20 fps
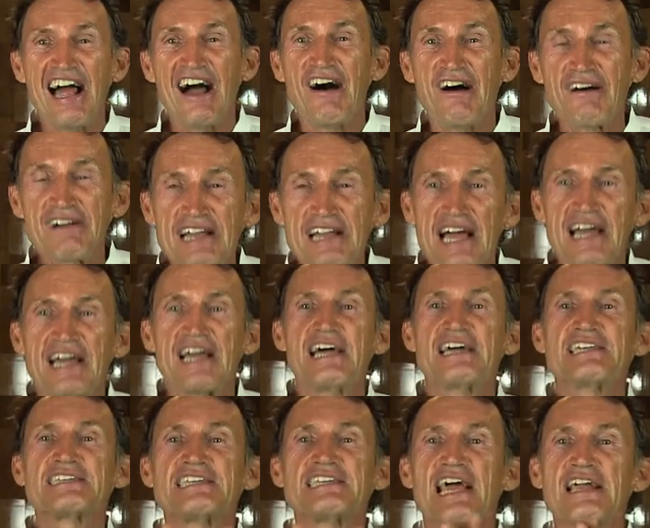Okay,
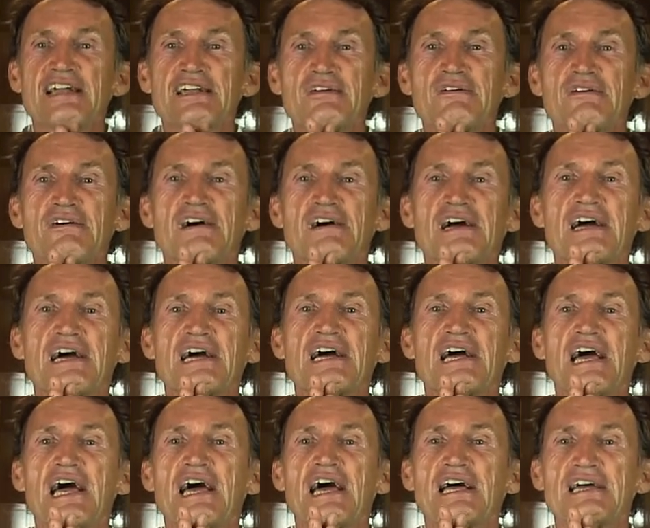thank you
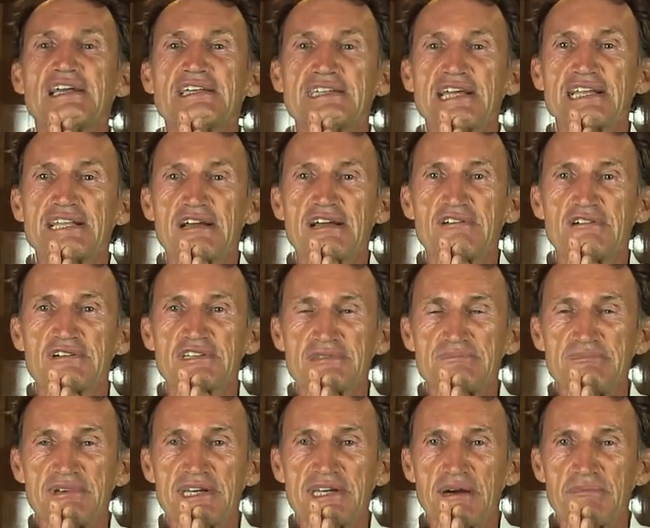that I could
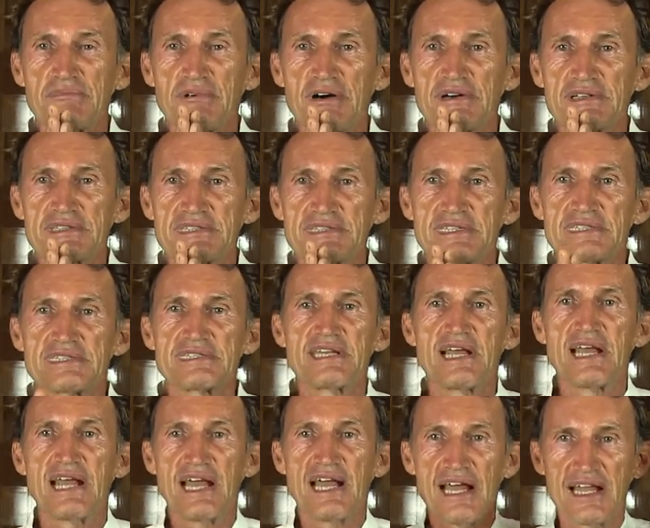speak about this,
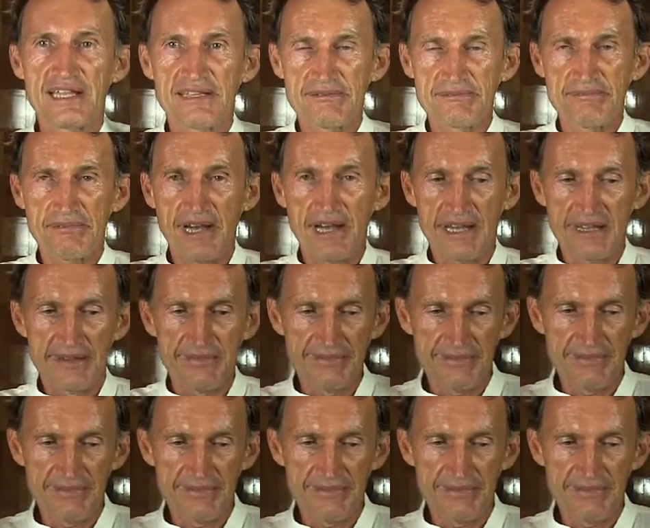and bye.